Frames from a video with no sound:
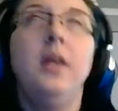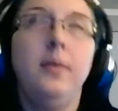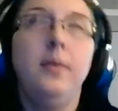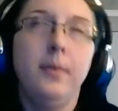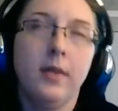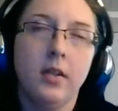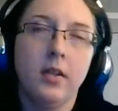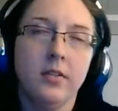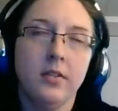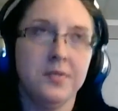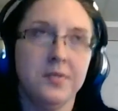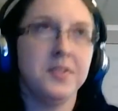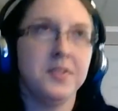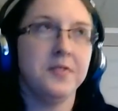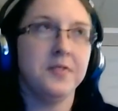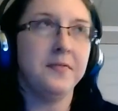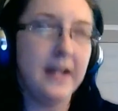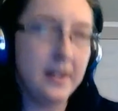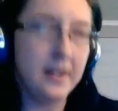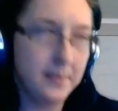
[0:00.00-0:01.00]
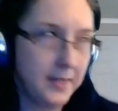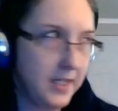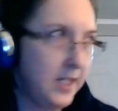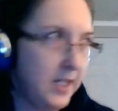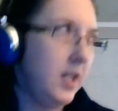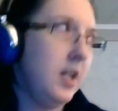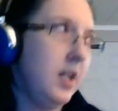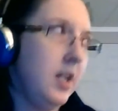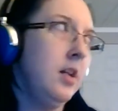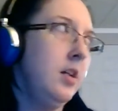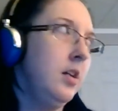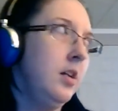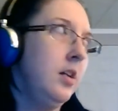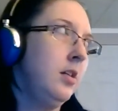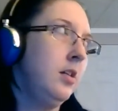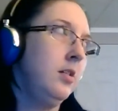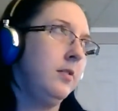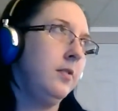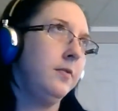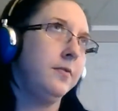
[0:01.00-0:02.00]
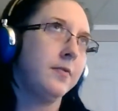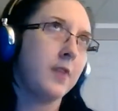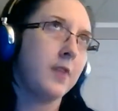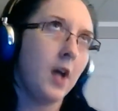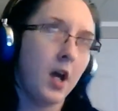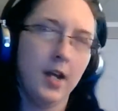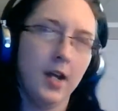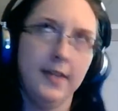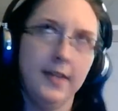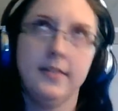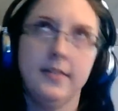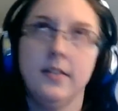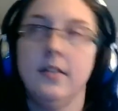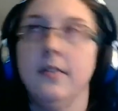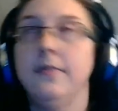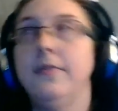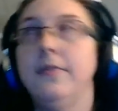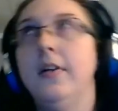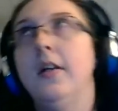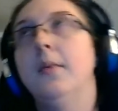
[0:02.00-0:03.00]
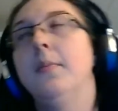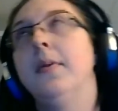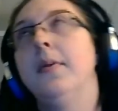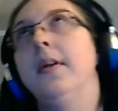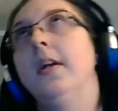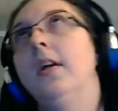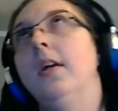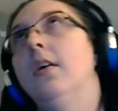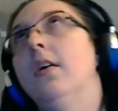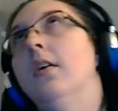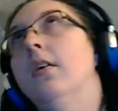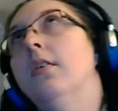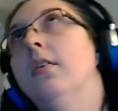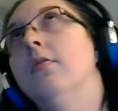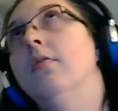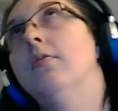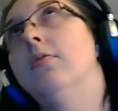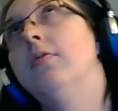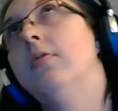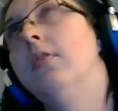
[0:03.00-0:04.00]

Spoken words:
because it was a family of gods and a family of